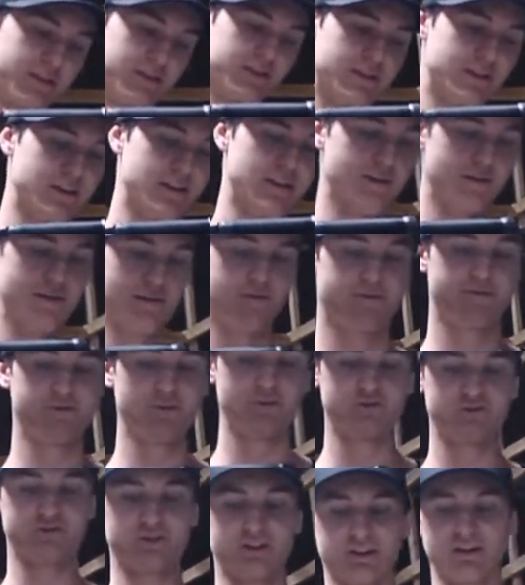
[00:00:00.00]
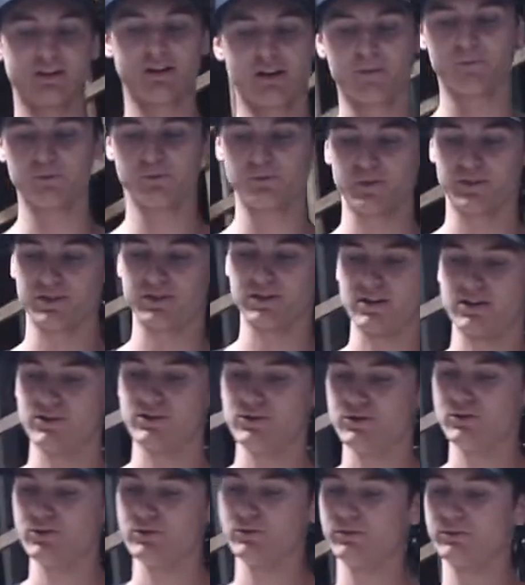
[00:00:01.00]
the Fuzion comes with the
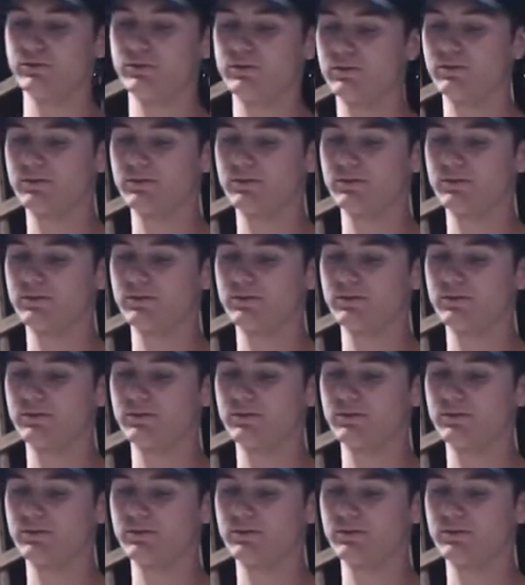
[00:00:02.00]
new